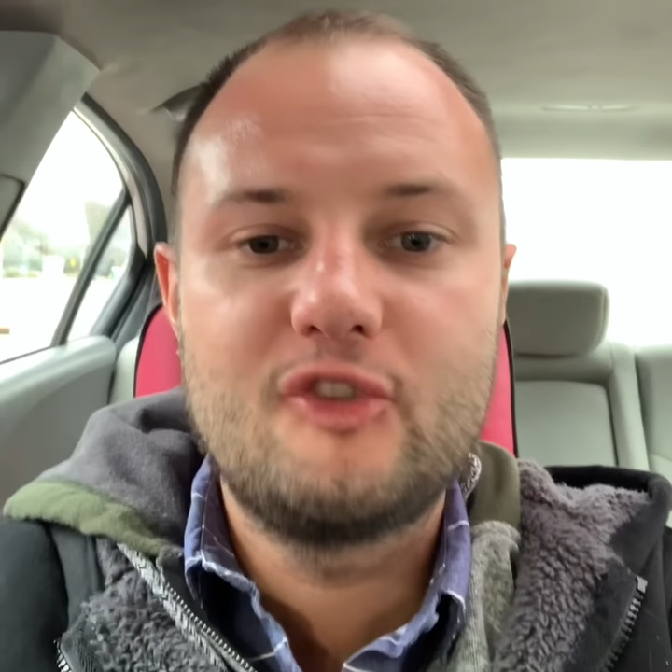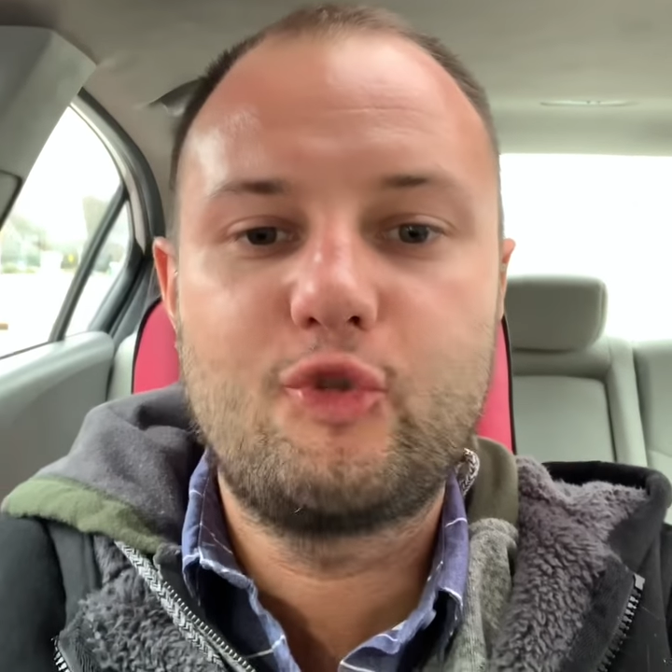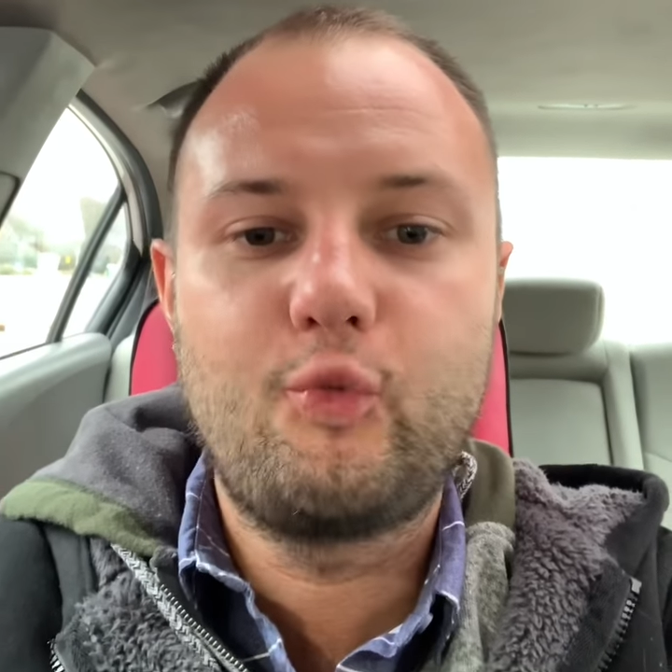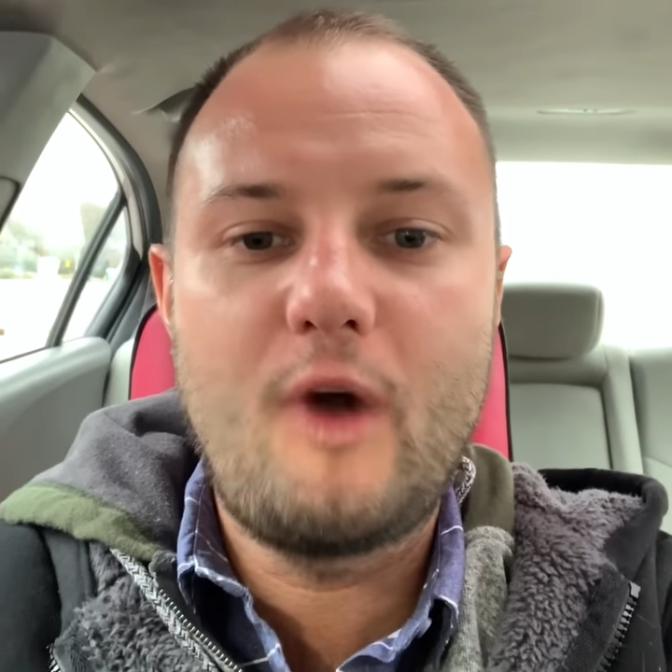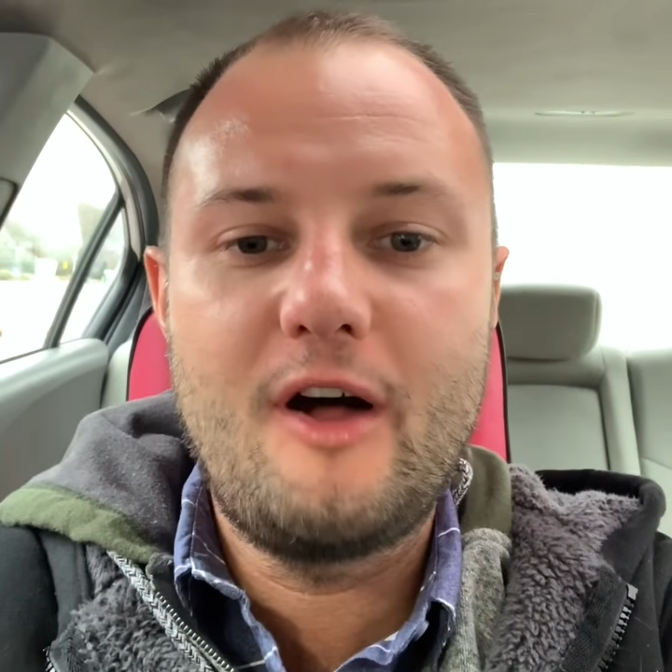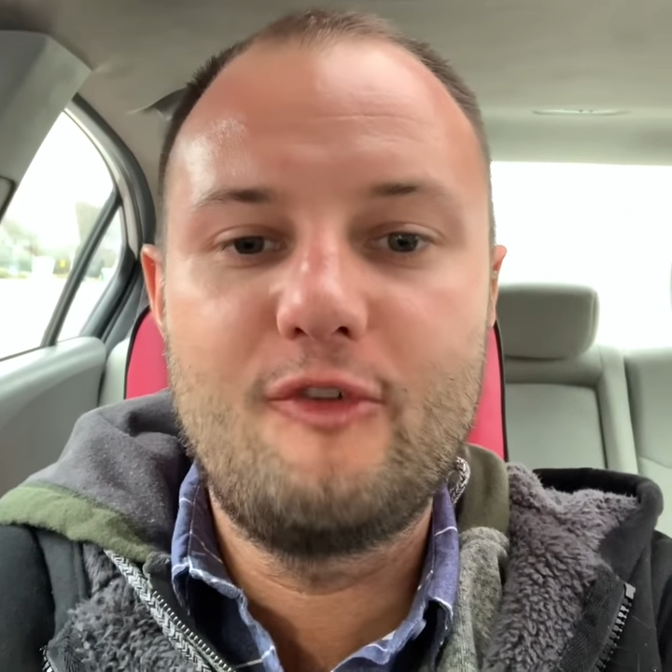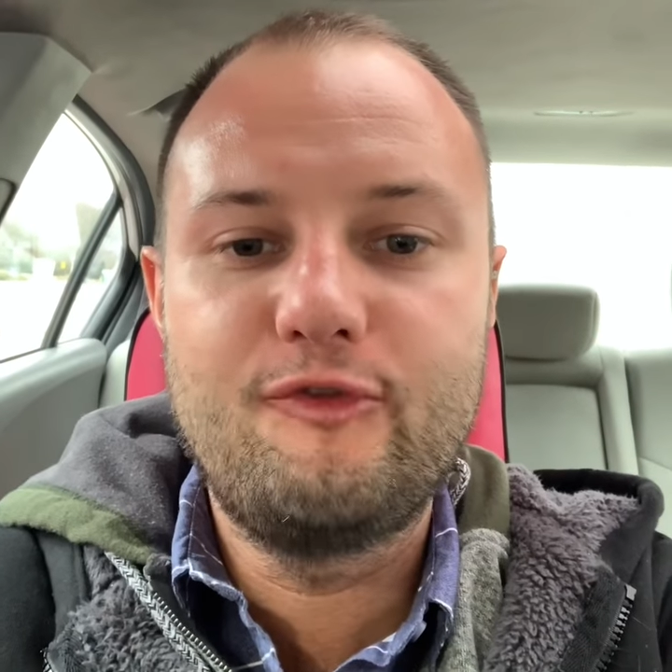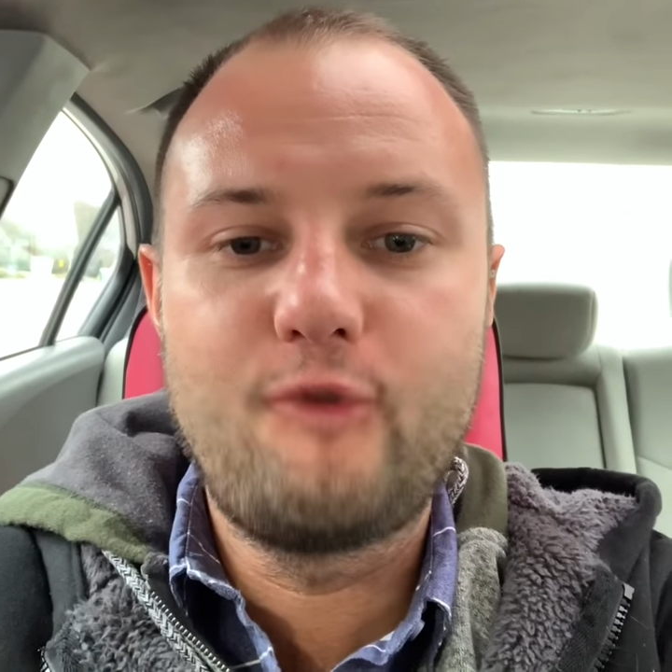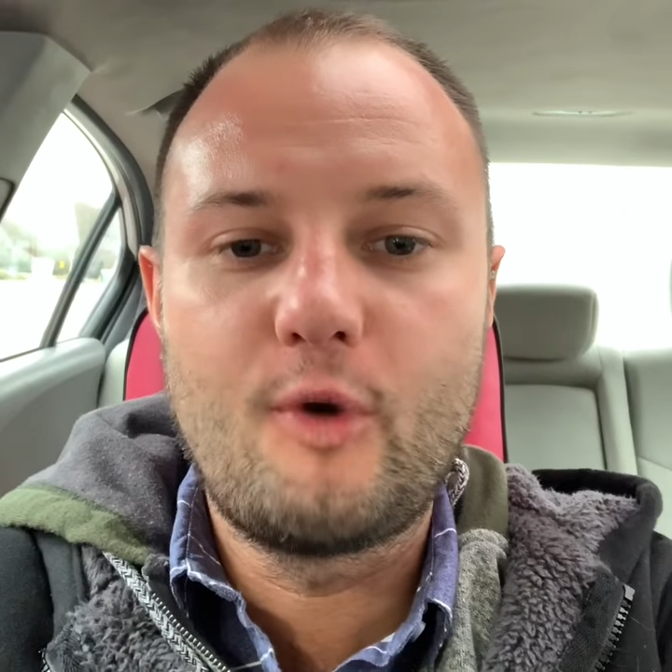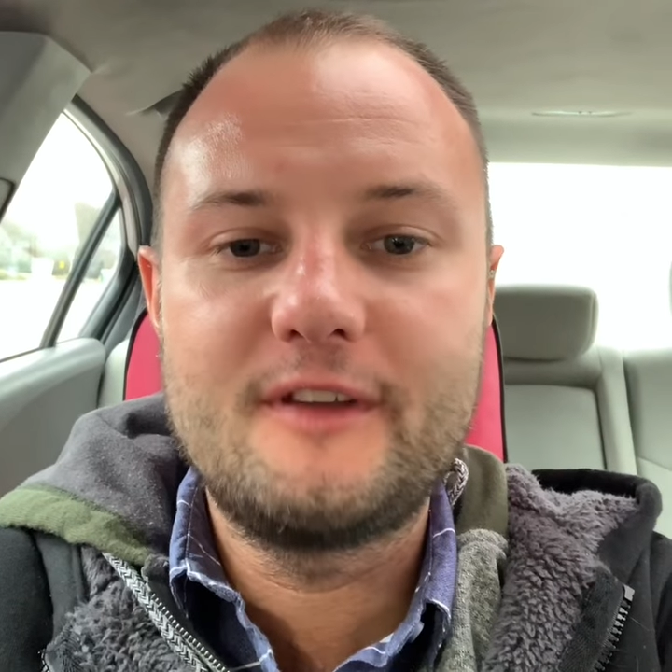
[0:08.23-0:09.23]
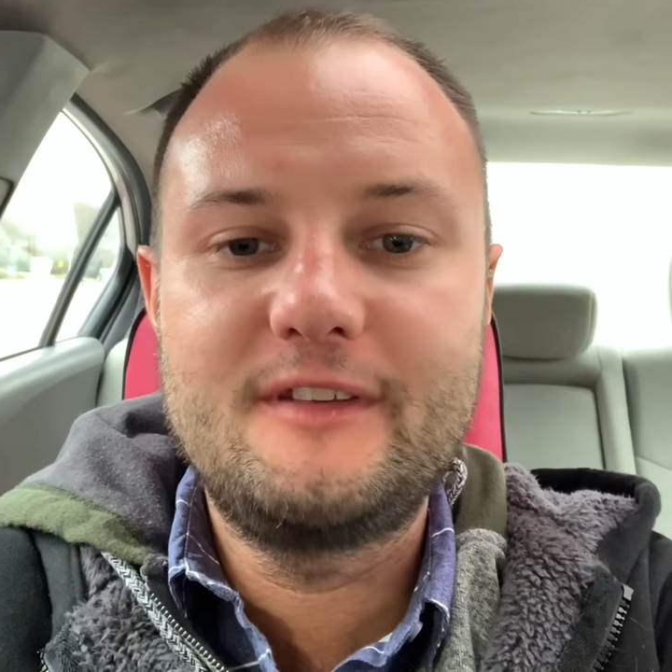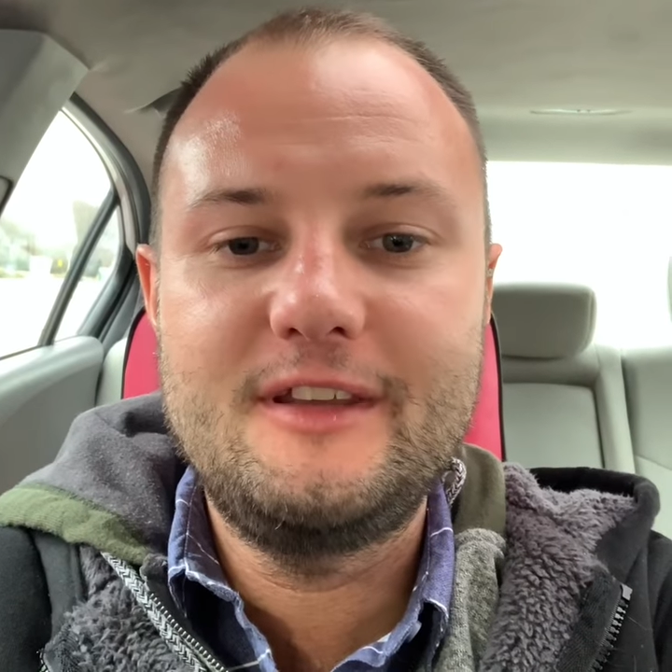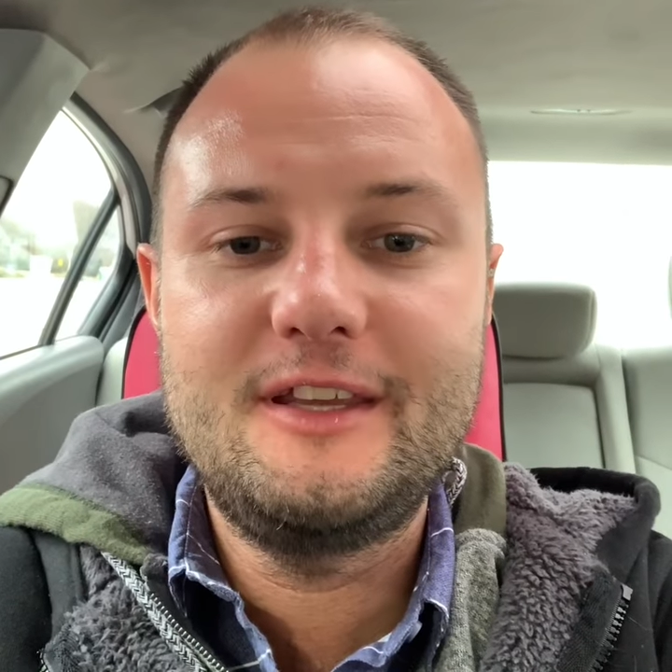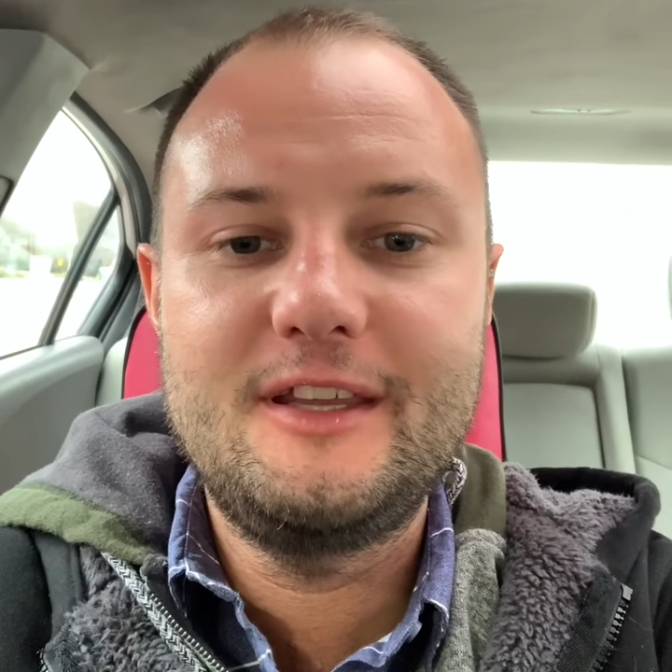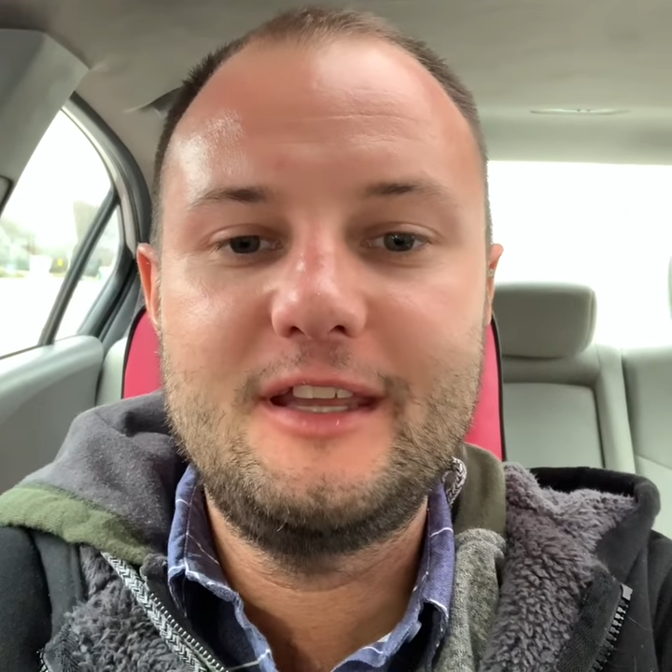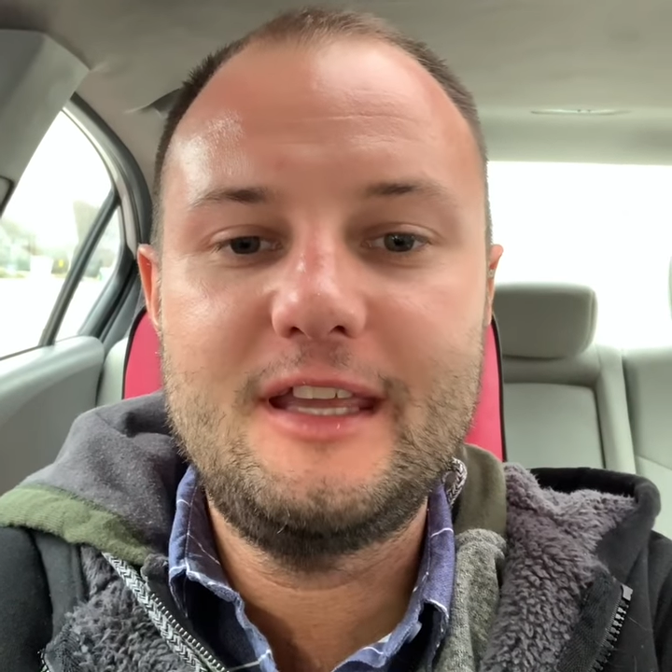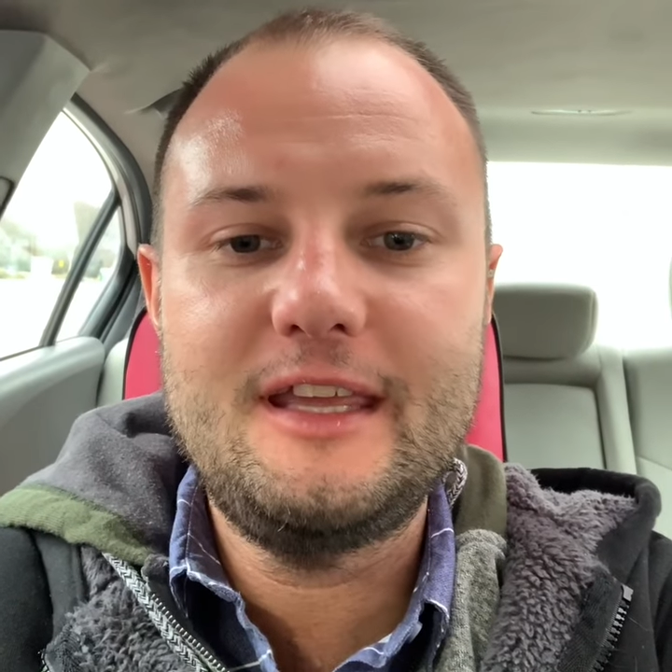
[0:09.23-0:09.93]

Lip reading: 1214